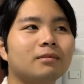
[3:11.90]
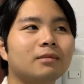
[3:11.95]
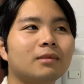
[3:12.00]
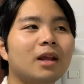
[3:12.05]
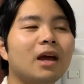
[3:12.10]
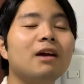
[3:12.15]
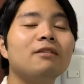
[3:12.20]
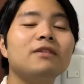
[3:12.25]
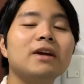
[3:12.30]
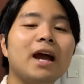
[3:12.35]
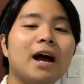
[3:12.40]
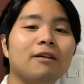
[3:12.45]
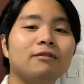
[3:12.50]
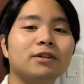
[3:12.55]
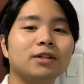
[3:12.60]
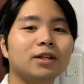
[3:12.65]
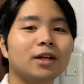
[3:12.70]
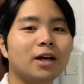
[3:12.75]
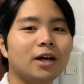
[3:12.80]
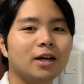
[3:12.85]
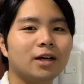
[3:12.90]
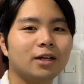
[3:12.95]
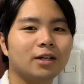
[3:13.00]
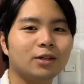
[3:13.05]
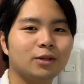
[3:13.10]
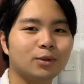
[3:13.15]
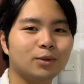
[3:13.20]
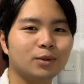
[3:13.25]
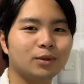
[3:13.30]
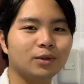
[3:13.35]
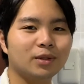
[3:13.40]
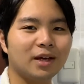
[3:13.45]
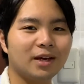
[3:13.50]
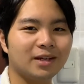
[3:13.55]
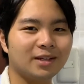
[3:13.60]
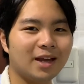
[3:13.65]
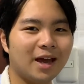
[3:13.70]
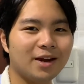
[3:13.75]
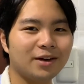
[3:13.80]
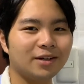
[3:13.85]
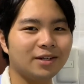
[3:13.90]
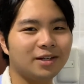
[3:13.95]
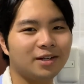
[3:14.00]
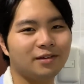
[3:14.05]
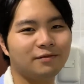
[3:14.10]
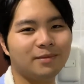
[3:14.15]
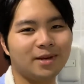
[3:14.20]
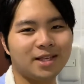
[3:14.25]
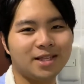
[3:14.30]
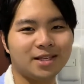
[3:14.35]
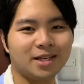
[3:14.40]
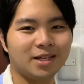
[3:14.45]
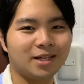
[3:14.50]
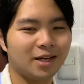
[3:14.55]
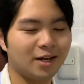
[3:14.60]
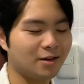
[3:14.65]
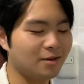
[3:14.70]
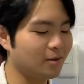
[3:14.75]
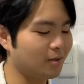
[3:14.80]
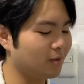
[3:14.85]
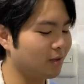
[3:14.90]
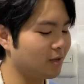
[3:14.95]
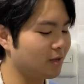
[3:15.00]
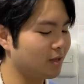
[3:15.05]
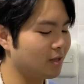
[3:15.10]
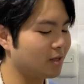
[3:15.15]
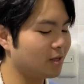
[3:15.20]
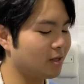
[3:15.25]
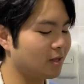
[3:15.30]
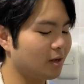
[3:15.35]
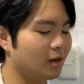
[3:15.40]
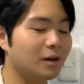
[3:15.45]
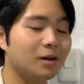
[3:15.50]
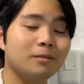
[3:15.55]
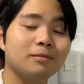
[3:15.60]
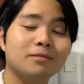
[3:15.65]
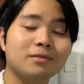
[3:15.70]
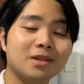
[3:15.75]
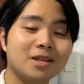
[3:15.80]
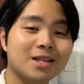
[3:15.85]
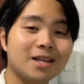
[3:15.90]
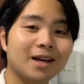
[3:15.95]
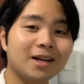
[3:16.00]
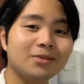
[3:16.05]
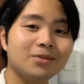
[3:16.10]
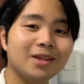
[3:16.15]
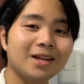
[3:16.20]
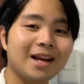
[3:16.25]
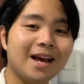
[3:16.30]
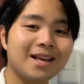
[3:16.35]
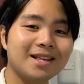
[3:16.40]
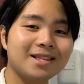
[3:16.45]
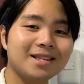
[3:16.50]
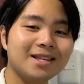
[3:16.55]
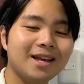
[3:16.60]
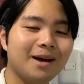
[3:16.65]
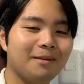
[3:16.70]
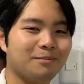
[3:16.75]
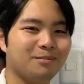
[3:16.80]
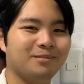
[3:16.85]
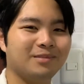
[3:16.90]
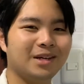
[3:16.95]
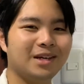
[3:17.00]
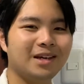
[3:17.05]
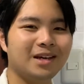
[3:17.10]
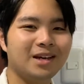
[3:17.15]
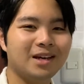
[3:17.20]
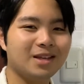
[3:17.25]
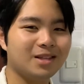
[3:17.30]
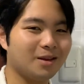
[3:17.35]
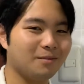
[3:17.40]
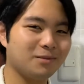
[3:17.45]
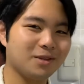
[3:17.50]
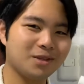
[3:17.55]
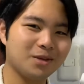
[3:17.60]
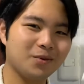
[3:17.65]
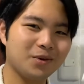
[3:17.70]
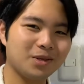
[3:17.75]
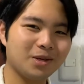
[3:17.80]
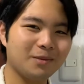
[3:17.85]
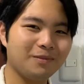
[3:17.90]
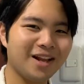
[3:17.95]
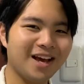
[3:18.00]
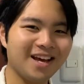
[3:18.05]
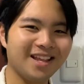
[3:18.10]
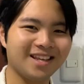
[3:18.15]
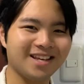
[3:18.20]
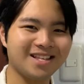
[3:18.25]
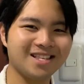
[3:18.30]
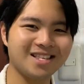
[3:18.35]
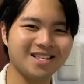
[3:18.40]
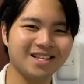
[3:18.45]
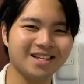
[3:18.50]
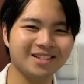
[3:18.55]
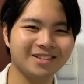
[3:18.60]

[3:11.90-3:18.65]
every after I do the entirety of my skincare. So this is the second to the last step, so I'm just going to apply this.